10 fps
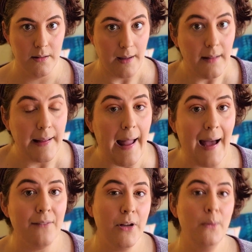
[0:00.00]
Like,
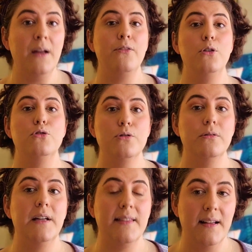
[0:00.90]
have you? If you
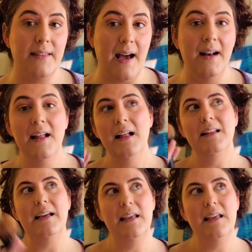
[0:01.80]
truly think that, like,